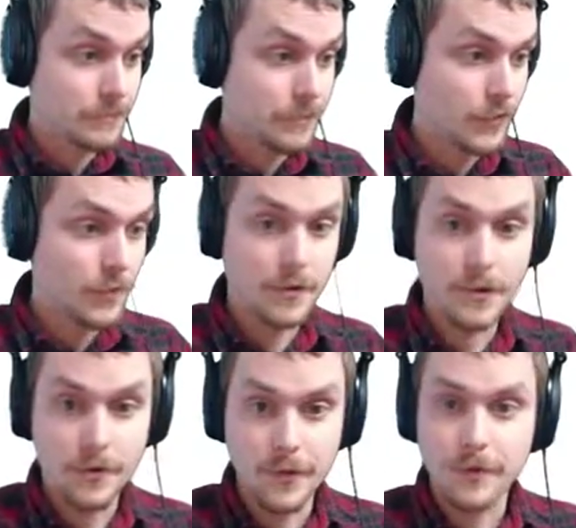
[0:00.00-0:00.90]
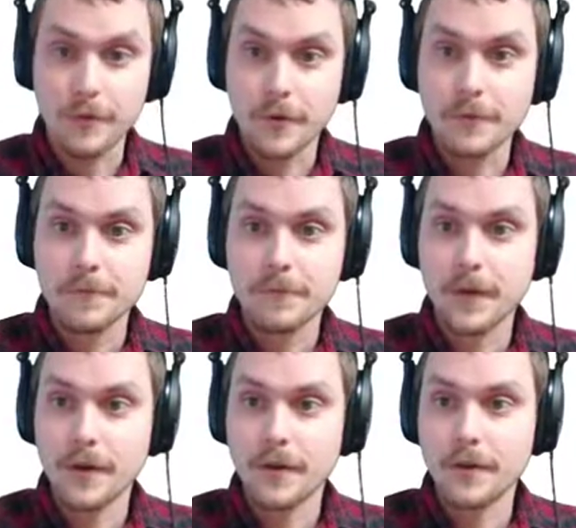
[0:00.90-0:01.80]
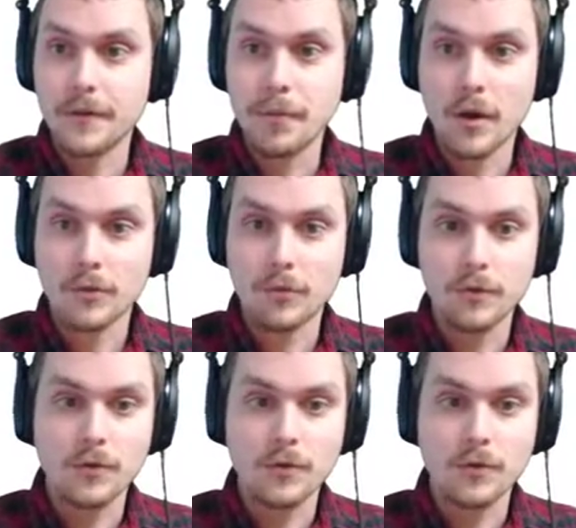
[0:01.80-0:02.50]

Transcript: If you don't, didn't know that already, uh, the Posh Wolf.